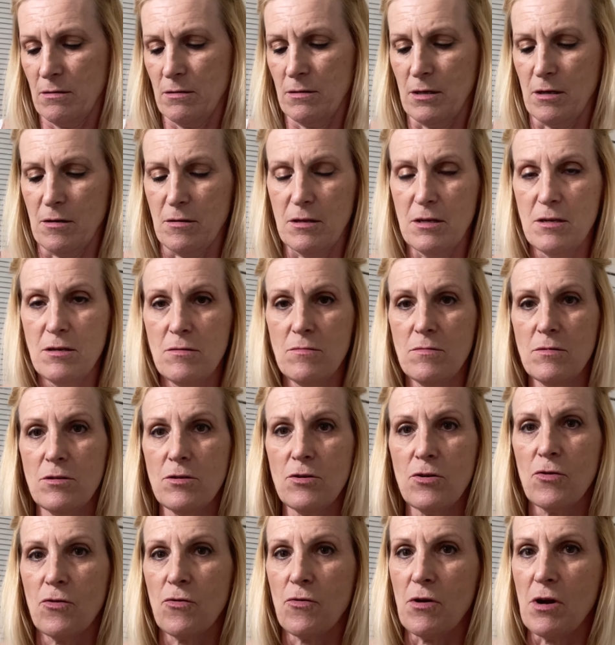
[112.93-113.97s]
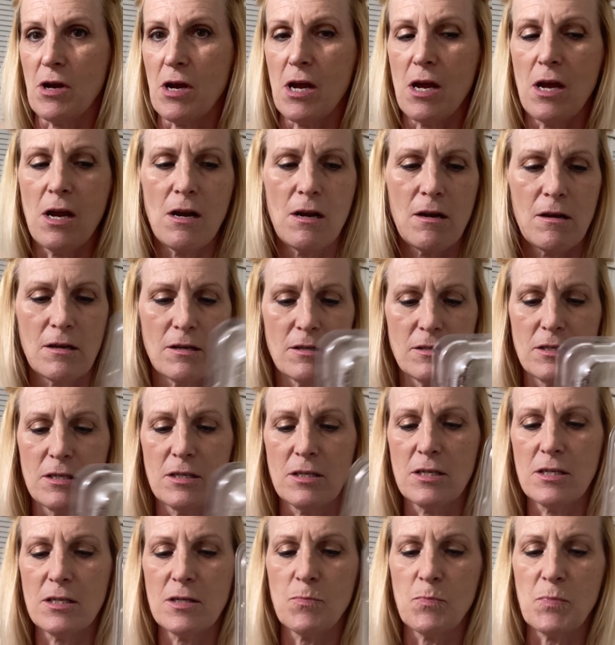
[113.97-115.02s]
Now, these ones are green, because
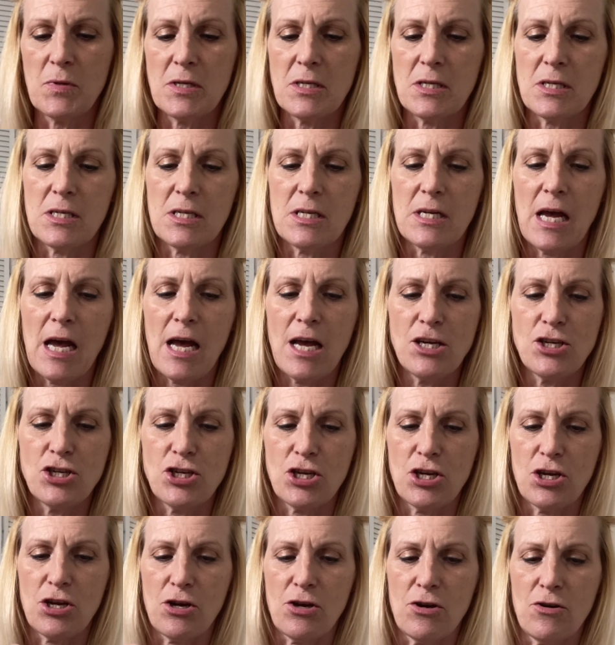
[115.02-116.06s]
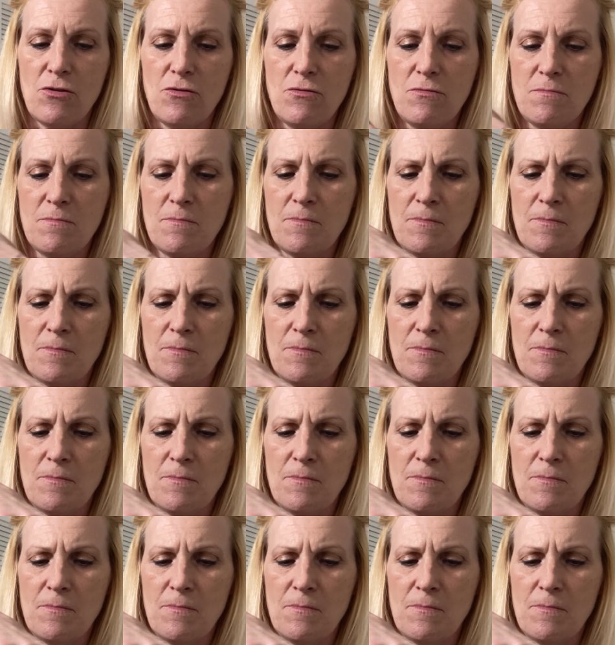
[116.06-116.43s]
this is pistachio,